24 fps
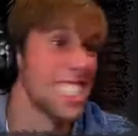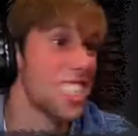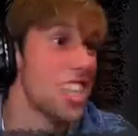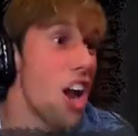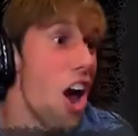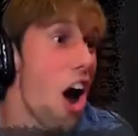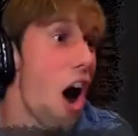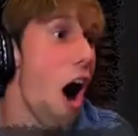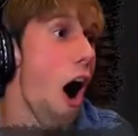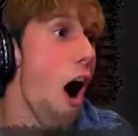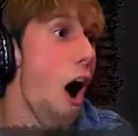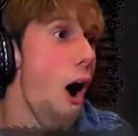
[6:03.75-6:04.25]

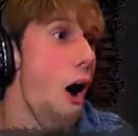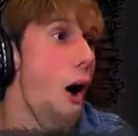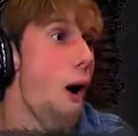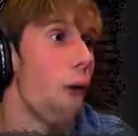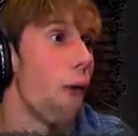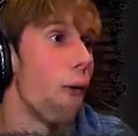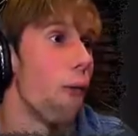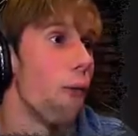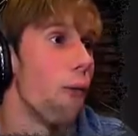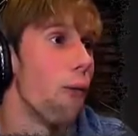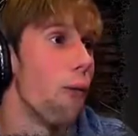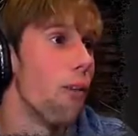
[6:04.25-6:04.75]

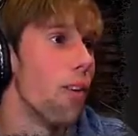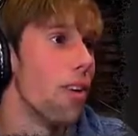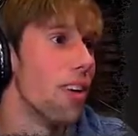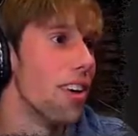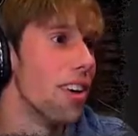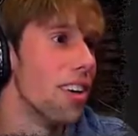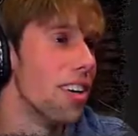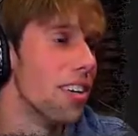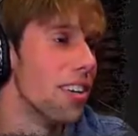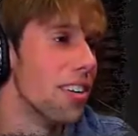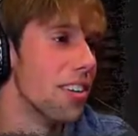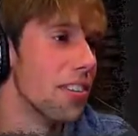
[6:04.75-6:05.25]
No!
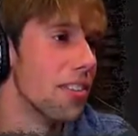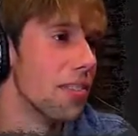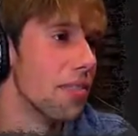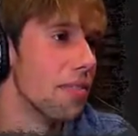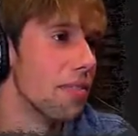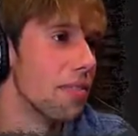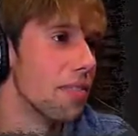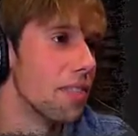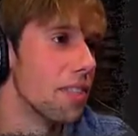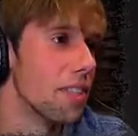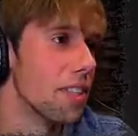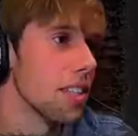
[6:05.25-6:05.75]

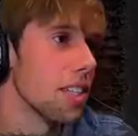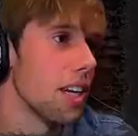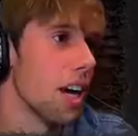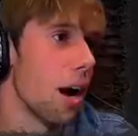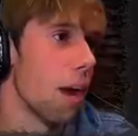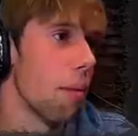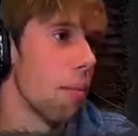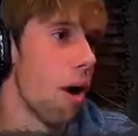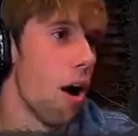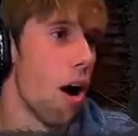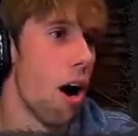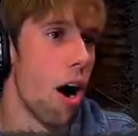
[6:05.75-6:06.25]

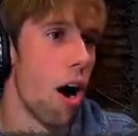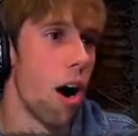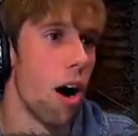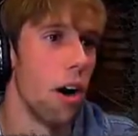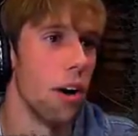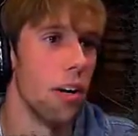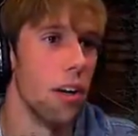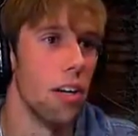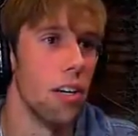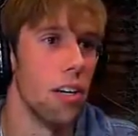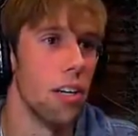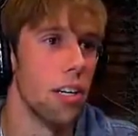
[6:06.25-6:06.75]
Come
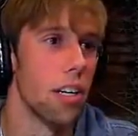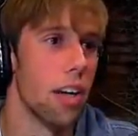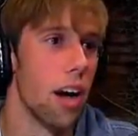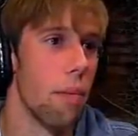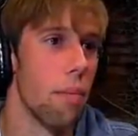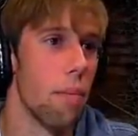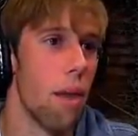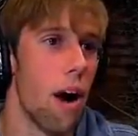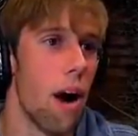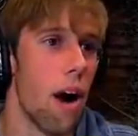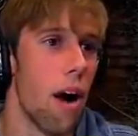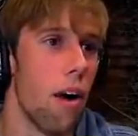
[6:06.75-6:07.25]
on,
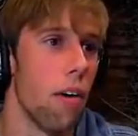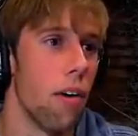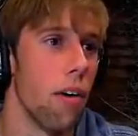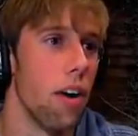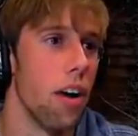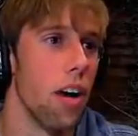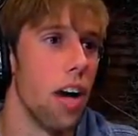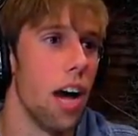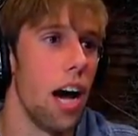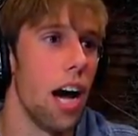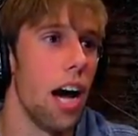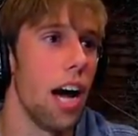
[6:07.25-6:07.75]
come
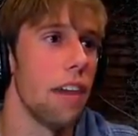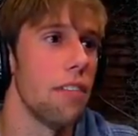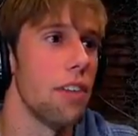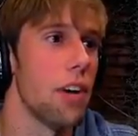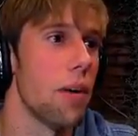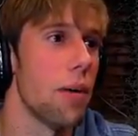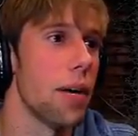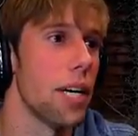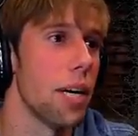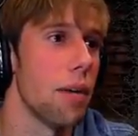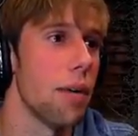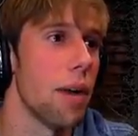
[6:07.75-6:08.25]
on. I have
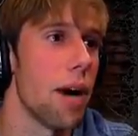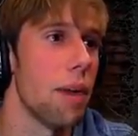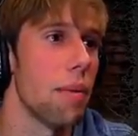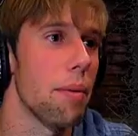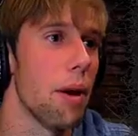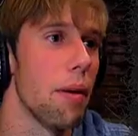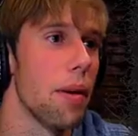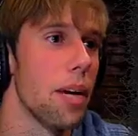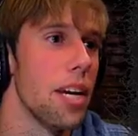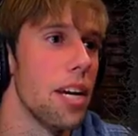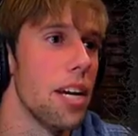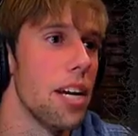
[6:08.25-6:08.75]
no idea where
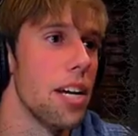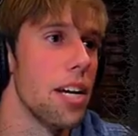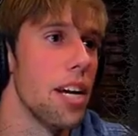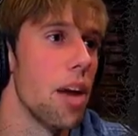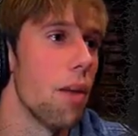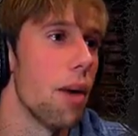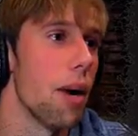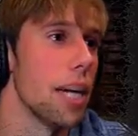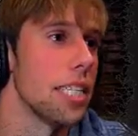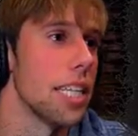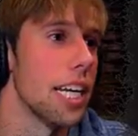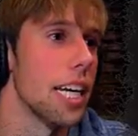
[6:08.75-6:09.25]
I'm going.
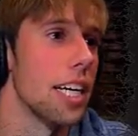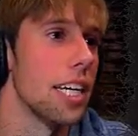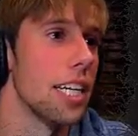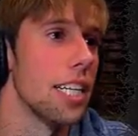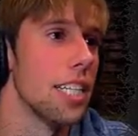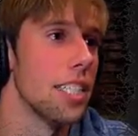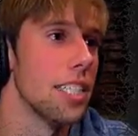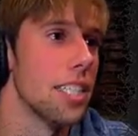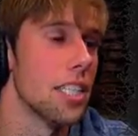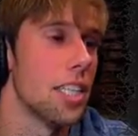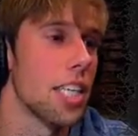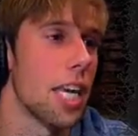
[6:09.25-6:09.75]
No idea.
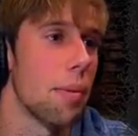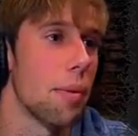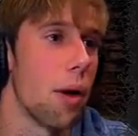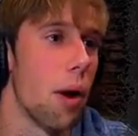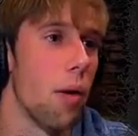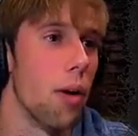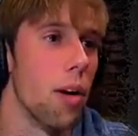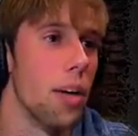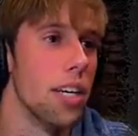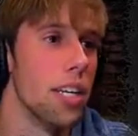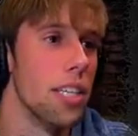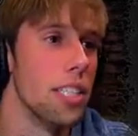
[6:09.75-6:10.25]
Just keep
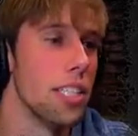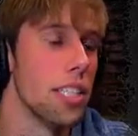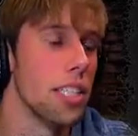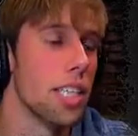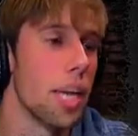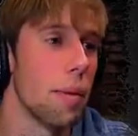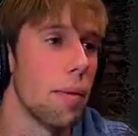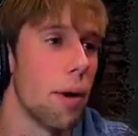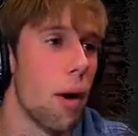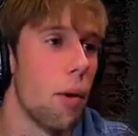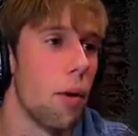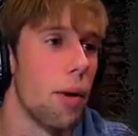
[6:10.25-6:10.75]
going.
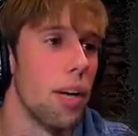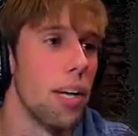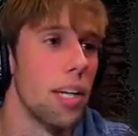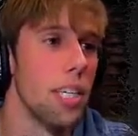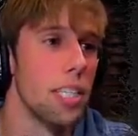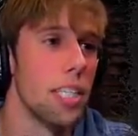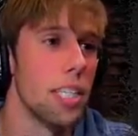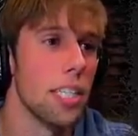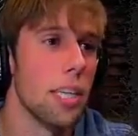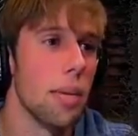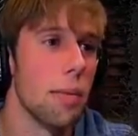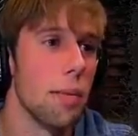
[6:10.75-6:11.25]
Just keep going.
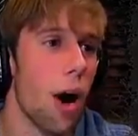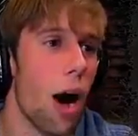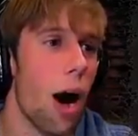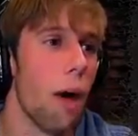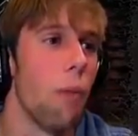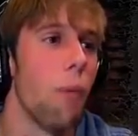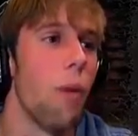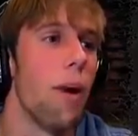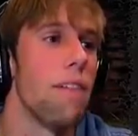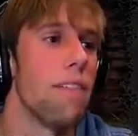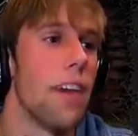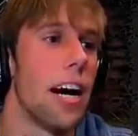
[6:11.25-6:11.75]
Just keep
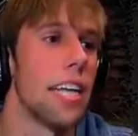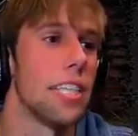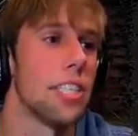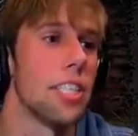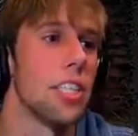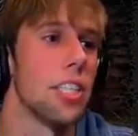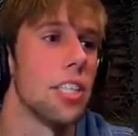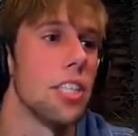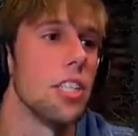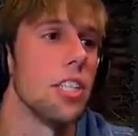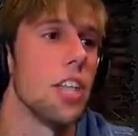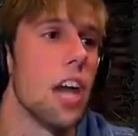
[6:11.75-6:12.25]
going. I'm way
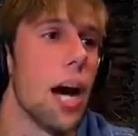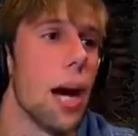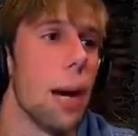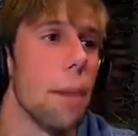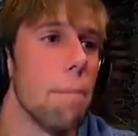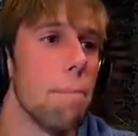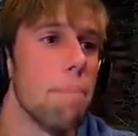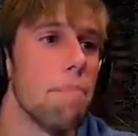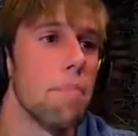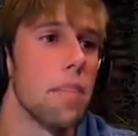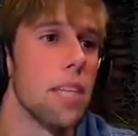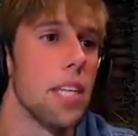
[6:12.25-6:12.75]
faster than this guy.
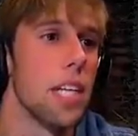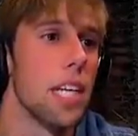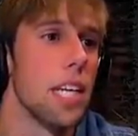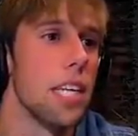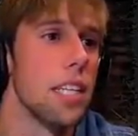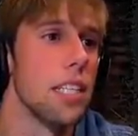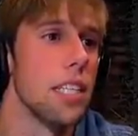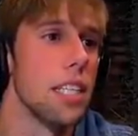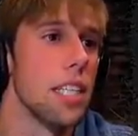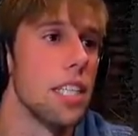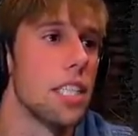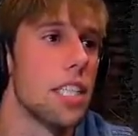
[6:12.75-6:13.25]

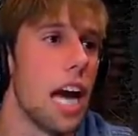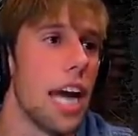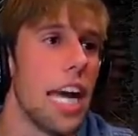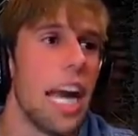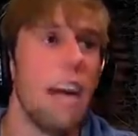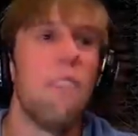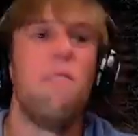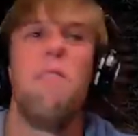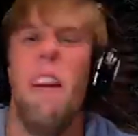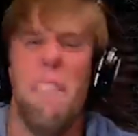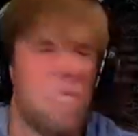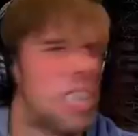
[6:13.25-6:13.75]
This guy
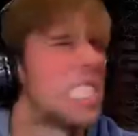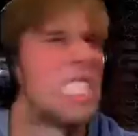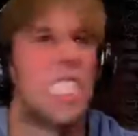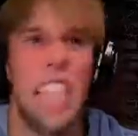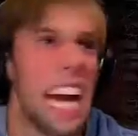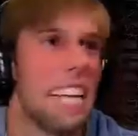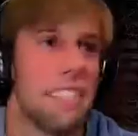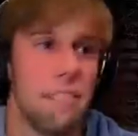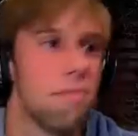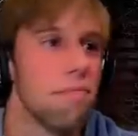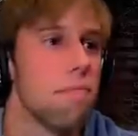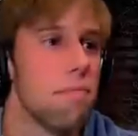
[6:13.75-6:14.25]
came brought my
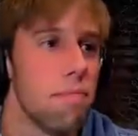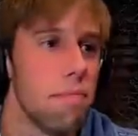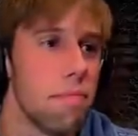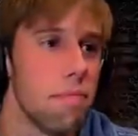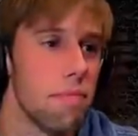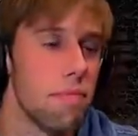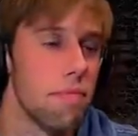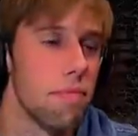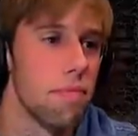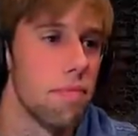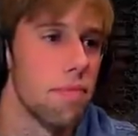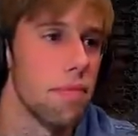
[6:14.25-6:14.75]
jet.
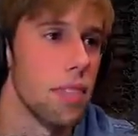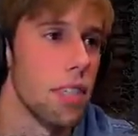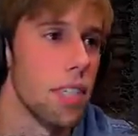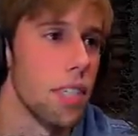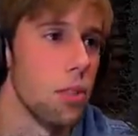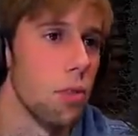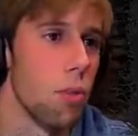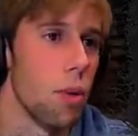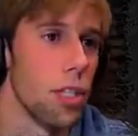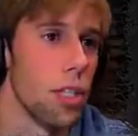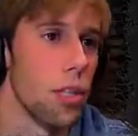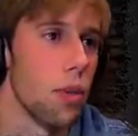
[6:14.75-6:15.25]

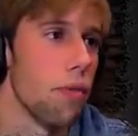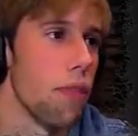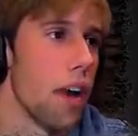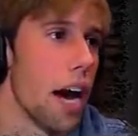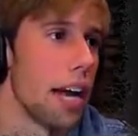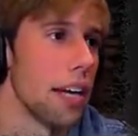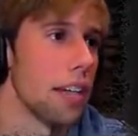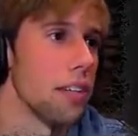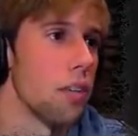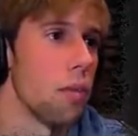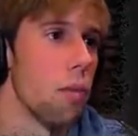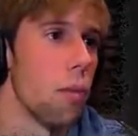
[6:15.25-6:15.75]
It's way too
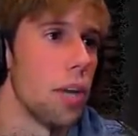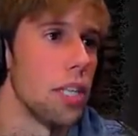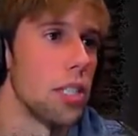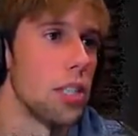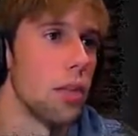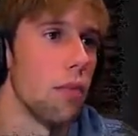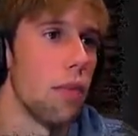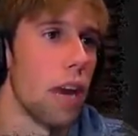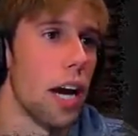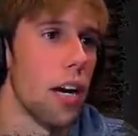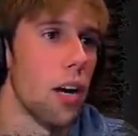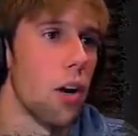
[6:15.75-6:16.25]
fat. Way
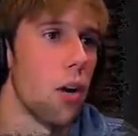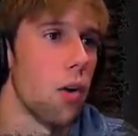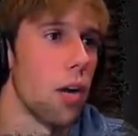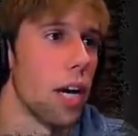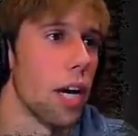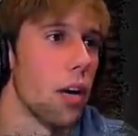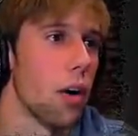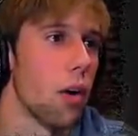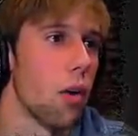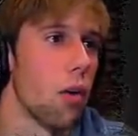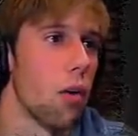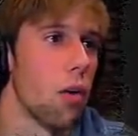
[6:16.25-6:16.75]
too fat.
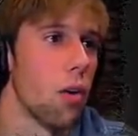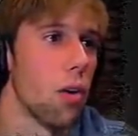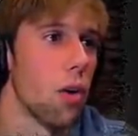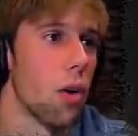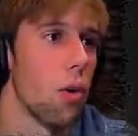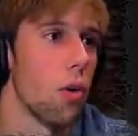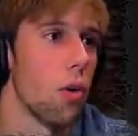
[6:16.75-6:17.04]
Okay, go.